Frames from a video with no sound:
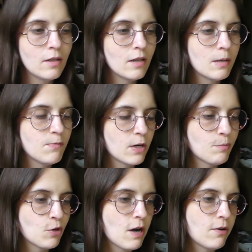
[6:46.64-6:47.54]
I'm very
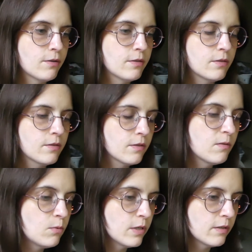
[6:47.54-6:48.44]
proud
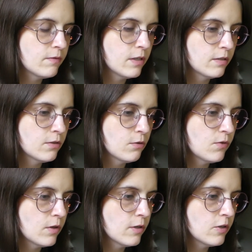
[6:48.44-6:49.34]
of what I've done so
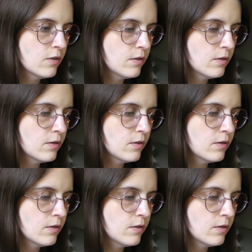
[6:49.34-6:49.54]
far.